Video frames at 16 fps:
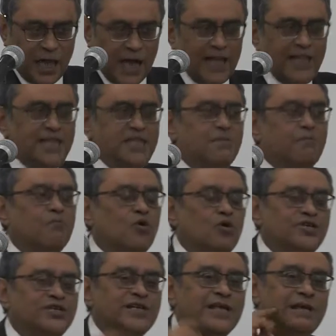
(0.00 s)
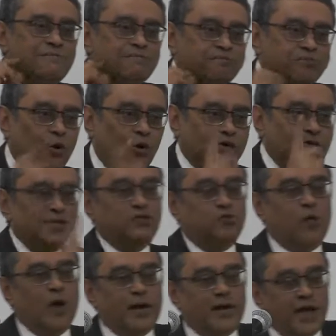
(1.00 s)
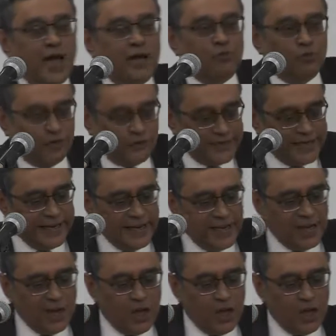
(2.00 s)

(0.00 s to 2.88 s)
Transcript: I think the most important one, I would say,